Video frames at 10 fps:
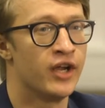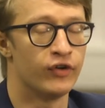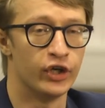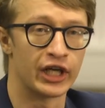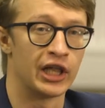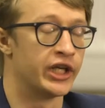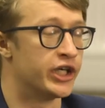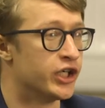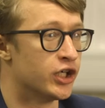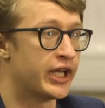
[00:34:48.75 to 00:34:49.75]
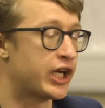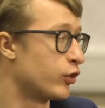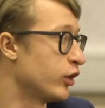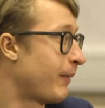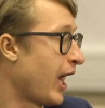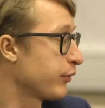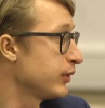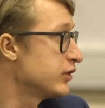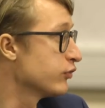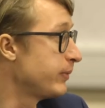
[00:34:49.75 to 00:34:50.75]
very clear like career
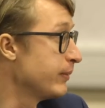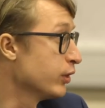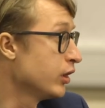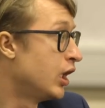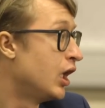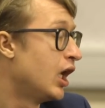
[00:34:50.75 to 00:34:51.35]
pathways for people